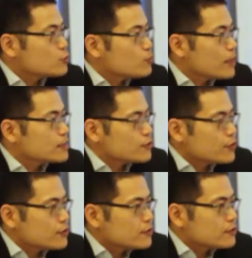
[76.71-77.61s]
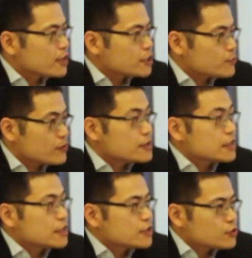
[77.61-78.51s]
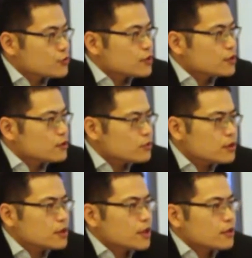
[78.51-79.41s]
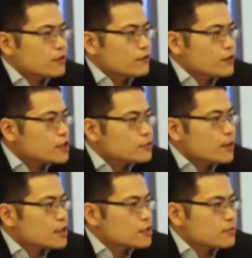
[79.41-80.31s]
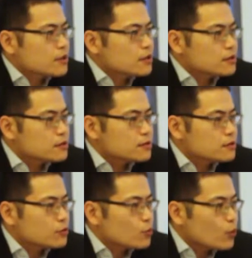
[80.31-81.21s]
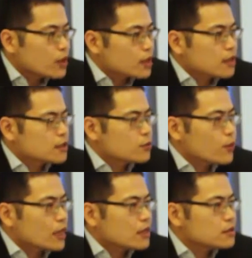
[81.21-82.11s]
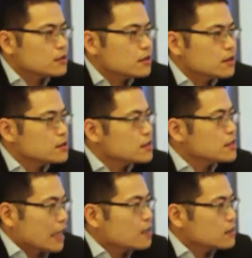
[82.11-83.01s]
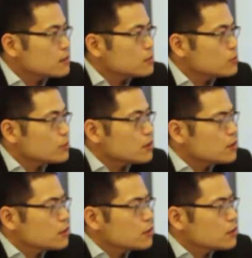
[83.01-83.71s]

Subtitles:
so based on your experience in the industry, do you think that risk management is working the way it is intended to be?